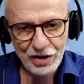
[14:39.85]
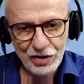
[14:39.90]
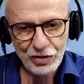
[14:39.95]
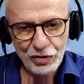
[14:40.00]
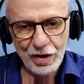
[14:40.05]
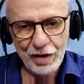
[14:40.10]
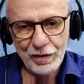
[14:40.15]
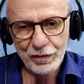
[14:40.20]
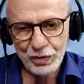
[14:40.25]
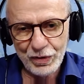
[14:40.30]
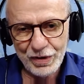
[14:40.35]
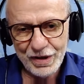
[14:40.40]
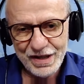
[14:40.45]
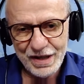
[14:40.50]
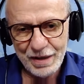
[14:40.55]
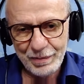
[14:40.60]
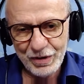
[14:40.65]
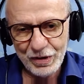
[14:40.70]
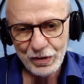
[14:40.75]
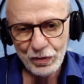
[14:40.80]
You have to
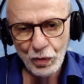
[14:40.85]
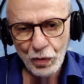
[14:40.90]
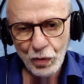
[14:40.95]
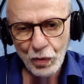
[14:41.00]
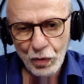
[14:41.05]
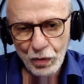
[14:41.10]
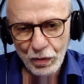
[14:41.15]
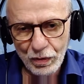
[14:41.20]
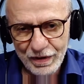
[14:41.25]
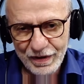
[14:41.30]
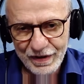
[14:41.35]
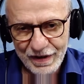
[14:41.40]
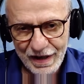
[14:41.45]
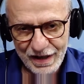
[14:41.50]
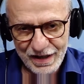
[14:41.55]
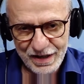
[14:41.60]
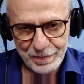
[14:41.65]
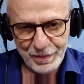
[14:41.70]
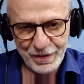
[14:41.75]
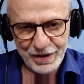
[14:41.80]
examine all the
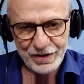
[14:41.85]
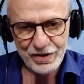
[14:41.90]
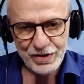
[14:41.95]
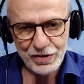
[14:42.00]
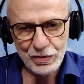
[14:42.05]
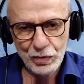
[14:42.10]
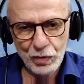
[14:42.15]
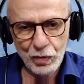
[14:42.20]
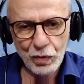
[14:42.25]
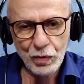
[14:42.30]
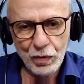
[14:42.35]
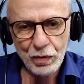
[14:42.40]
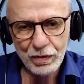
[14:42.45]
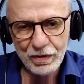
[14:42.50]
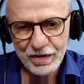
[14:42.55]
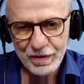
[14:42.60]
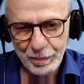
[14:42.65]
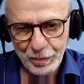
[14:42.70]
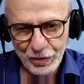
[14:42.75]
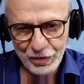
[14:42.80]
aspects, all
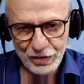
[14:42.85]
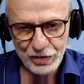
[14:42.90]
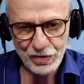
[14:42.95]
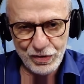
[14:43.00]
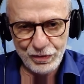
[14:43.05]
the points